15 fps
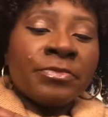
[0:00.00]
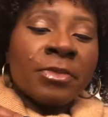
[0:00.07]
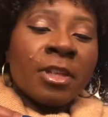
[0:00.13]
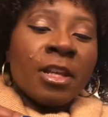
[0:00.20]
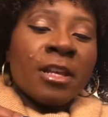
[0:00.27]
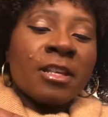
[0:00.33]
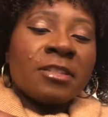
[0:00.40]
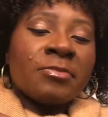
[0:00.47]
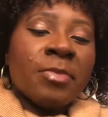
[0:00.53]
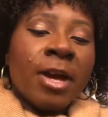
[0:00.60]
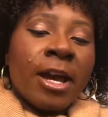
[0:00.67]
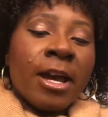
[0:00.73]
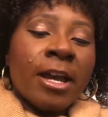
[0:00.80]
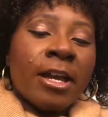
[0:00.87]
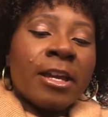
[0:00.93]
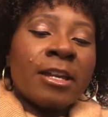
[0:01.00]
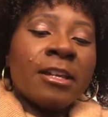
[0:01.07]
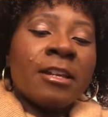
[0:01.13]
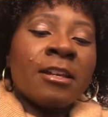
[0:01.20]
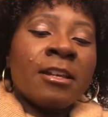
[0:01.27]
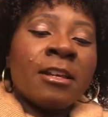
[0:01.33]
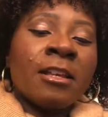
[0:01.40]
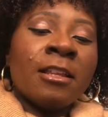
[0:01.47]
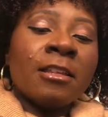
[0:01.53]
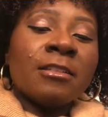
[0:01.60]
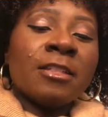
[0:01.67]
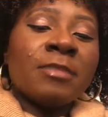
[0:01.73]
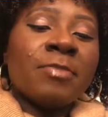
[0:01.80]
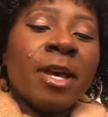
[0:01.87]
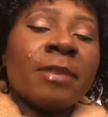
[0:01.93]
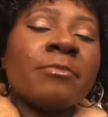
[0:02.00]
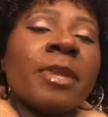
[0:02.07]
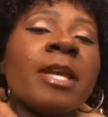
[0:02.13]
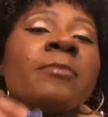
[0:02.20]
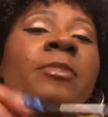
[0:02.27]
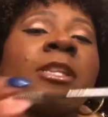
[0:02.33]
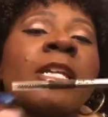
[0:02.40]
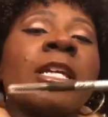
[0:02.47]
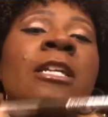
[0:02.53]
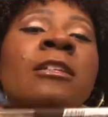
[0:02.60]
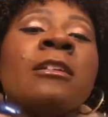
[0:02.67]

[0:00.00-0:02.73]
is by Maybelline.